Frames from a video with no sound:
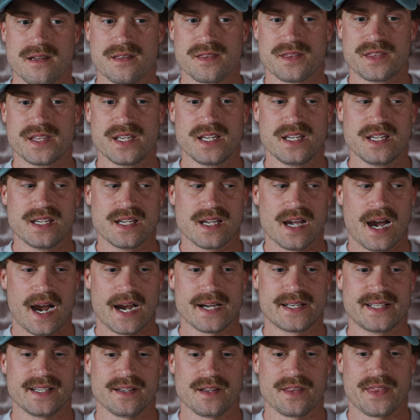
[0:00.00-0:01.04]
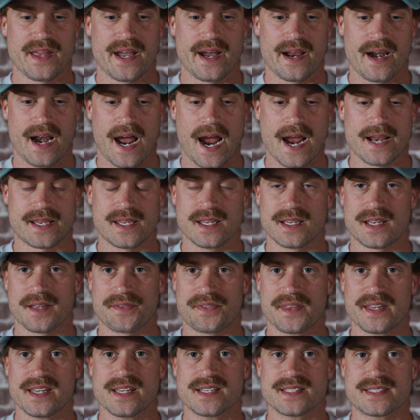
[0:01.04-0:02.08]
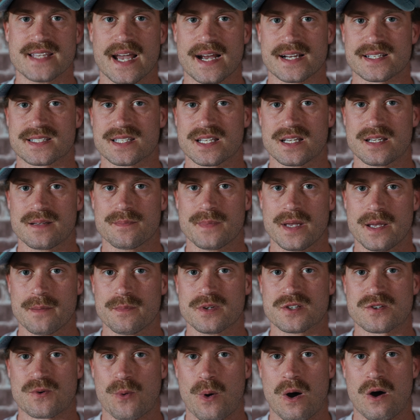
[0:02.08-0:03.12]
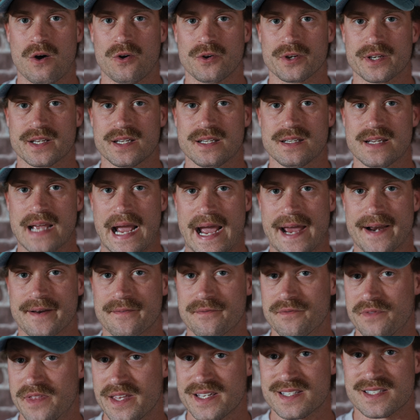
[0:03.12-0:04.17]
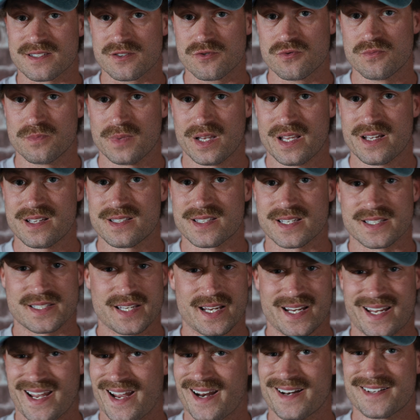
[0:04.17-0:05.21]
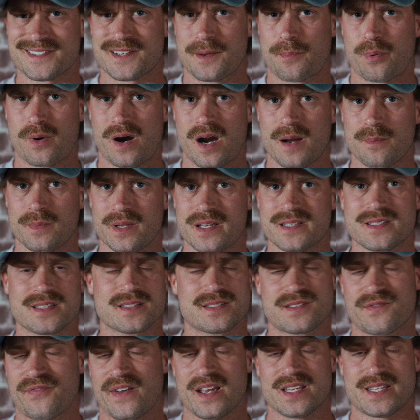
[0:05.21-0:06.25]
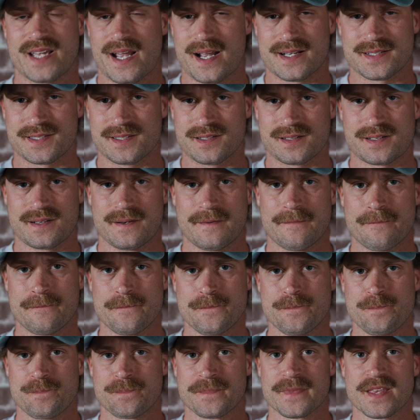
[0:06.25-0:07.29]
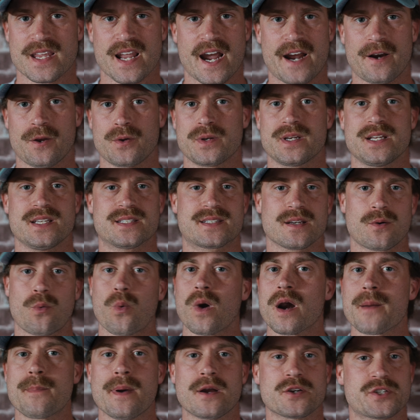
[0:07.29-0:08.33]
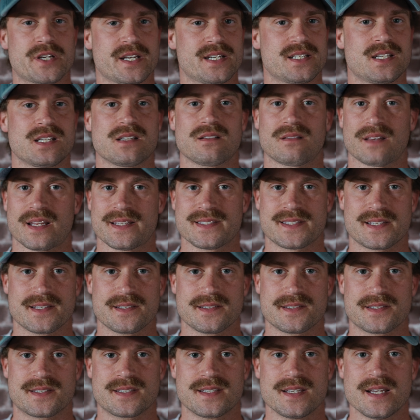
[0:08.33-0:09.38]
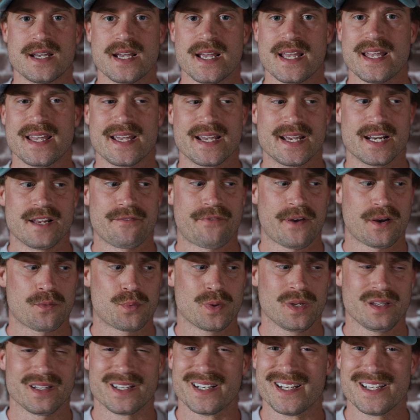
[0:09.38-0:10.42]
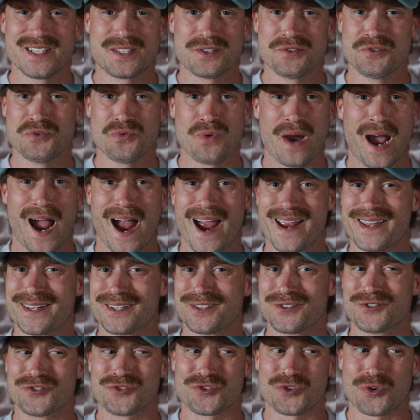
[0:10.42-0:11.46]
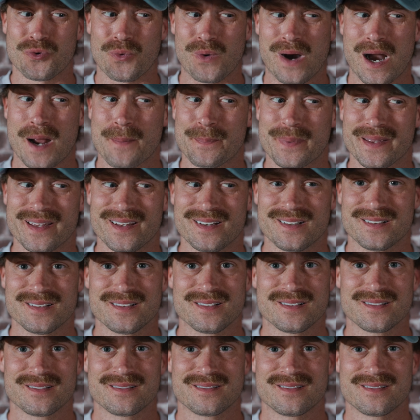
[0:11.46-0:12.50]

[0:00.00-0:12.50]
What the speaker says: The idea that I can get the exact same image quality out of this zoom lens as I can as a prime lens is fantastic. I don't need to worry about changing lenses. And if I really need to, I can crop in